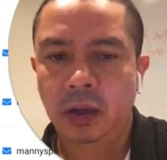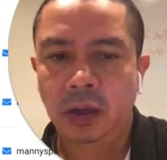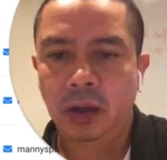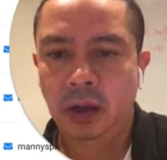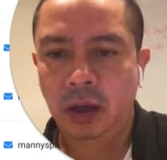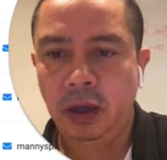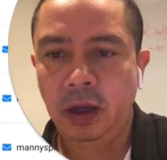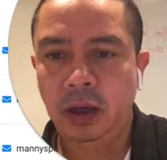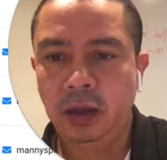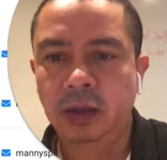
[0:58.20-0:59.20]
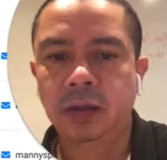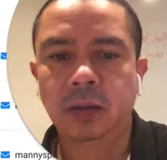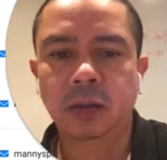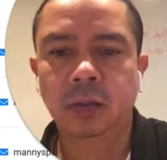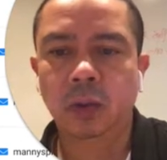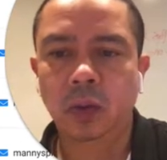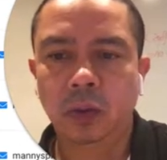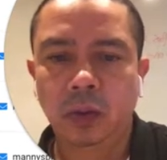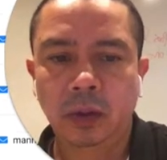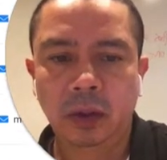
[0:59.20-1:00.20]
and let the system do
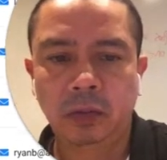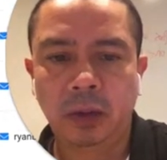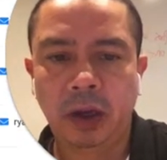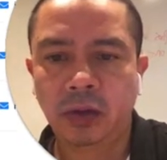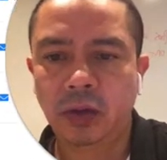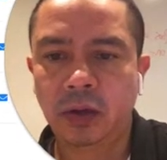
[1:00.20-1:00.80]
its magic.